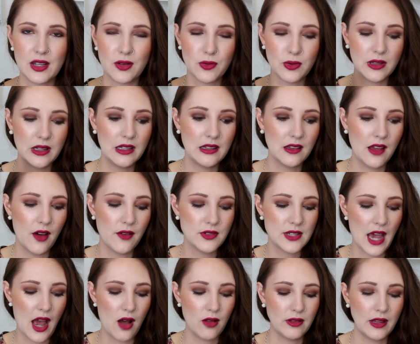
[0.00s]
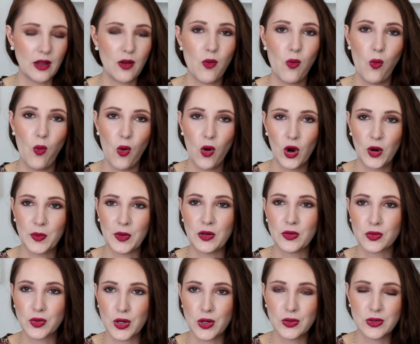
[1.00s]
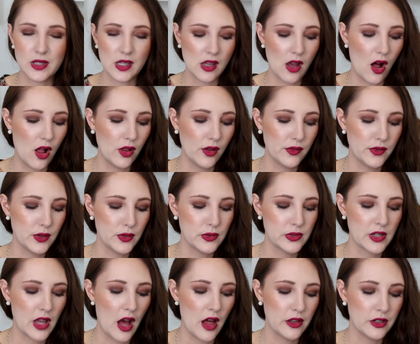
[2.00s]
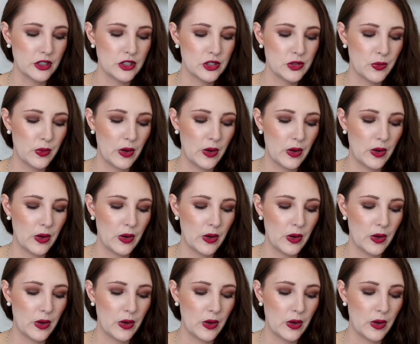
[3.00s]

I really loved how like warm and rosy all of those colors